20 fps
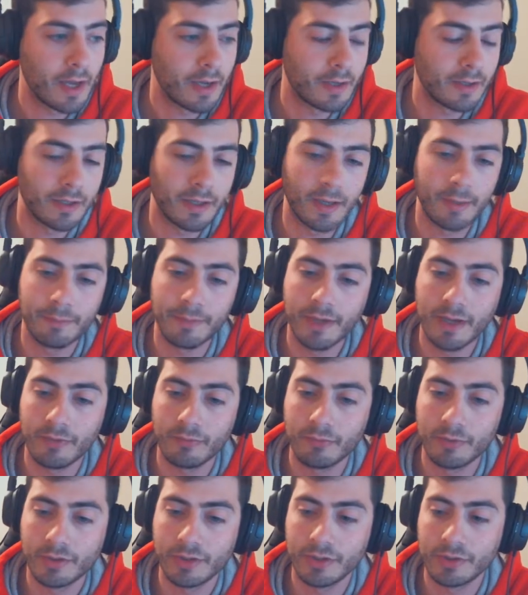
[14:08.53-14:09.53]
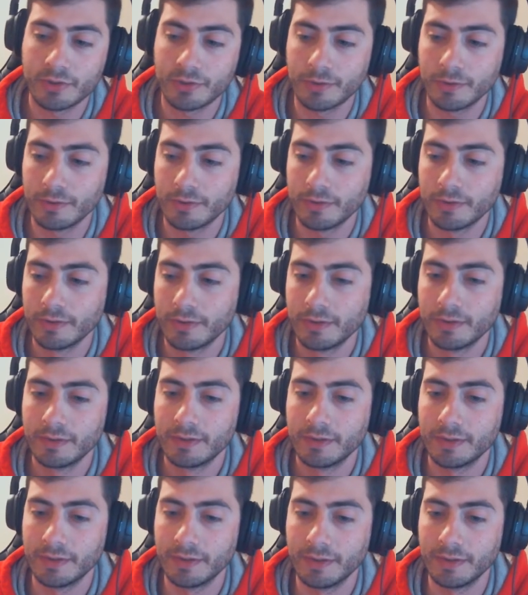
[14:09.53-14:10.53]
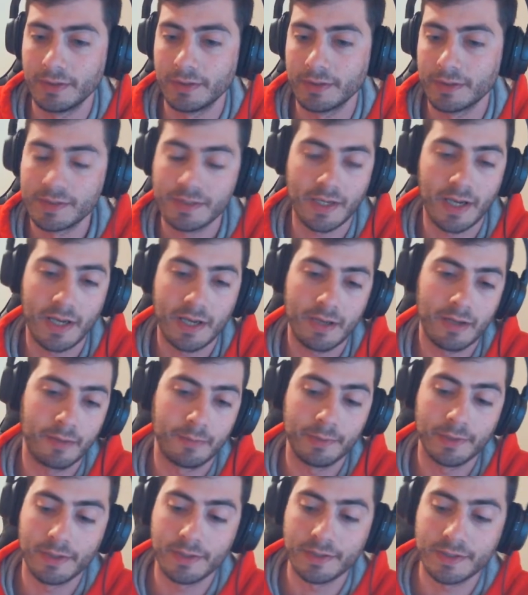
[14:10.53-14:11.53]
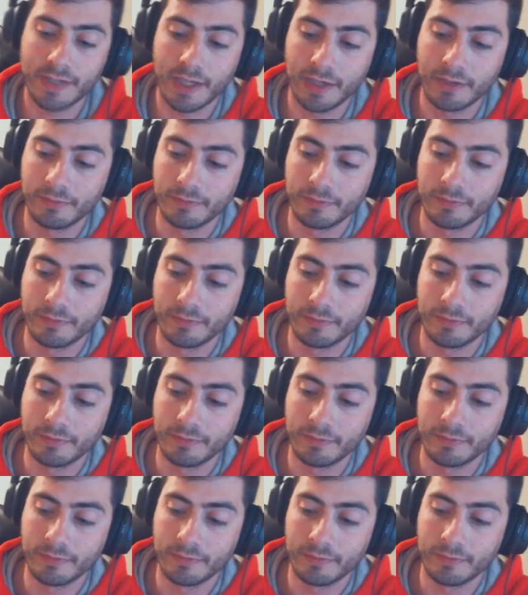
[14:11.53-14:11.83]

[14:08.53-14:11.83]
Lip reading: I'm not really sure because I'll be honest.